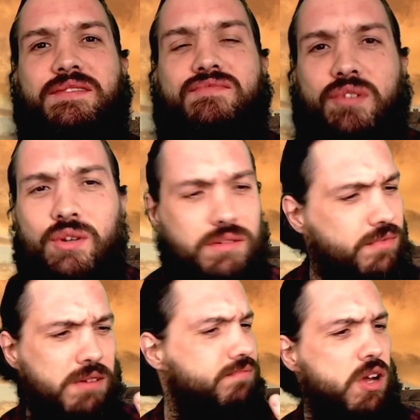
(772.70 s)
rule,
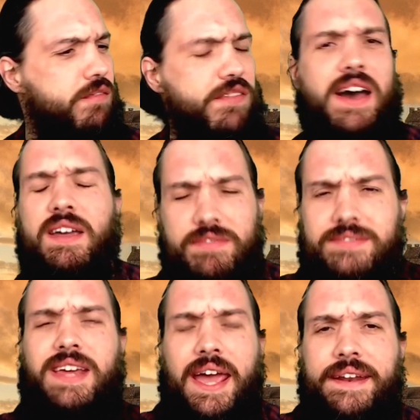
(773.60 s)
not 5,
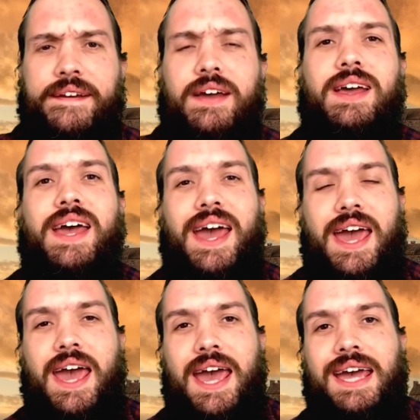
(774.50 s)
10.
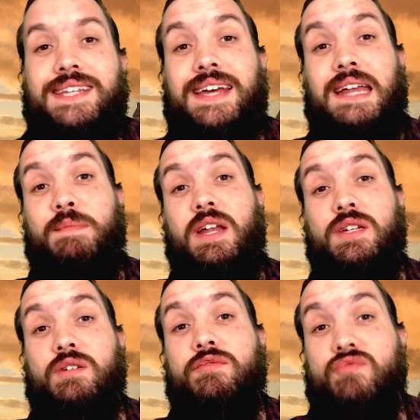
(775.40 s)
10
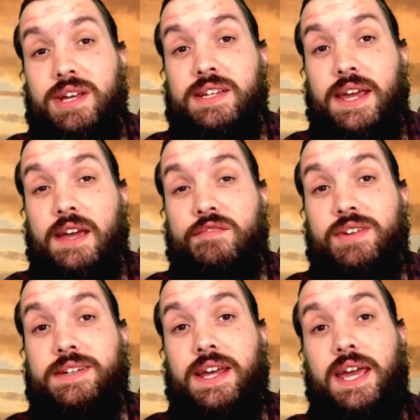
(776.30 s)
minutes of reading every
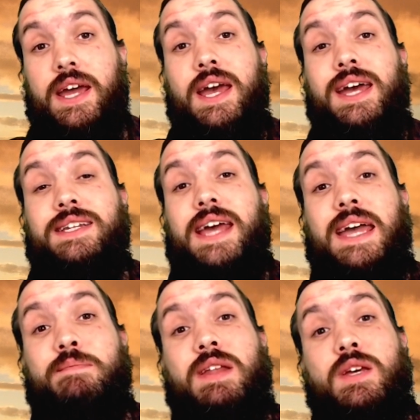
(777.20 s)
day,
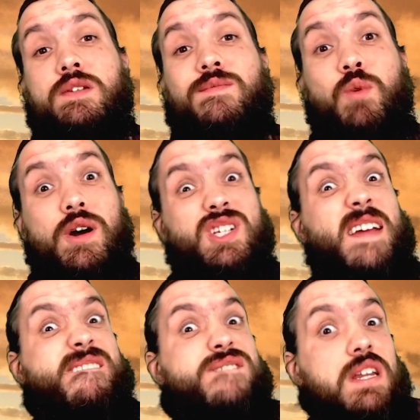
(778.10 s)
10 minutes of
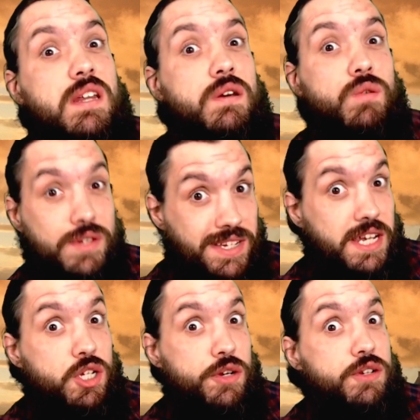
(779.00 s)
watching videos,
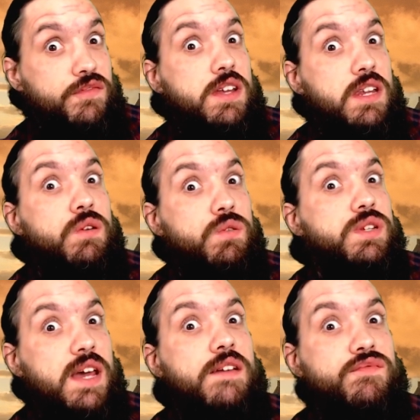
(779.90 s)
teachers'
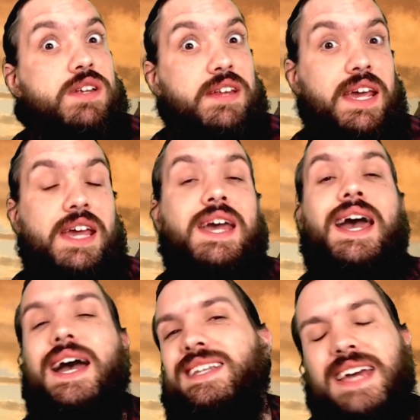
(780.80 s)
videos every day,
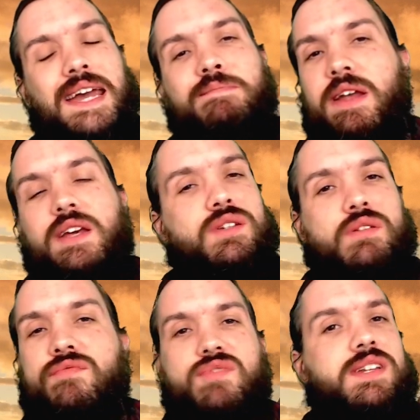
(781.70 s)
and 10 minutes
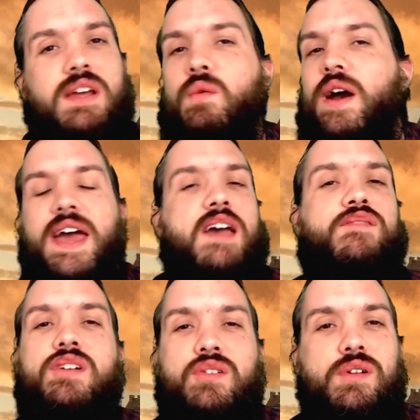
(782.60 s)
of reading
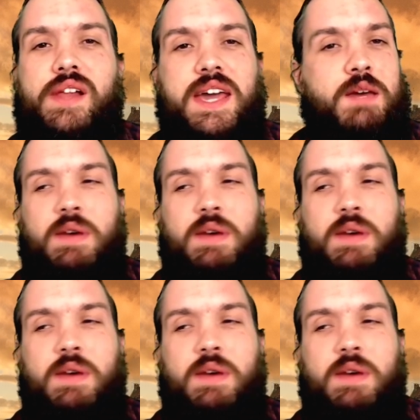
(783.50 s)
whatever you like.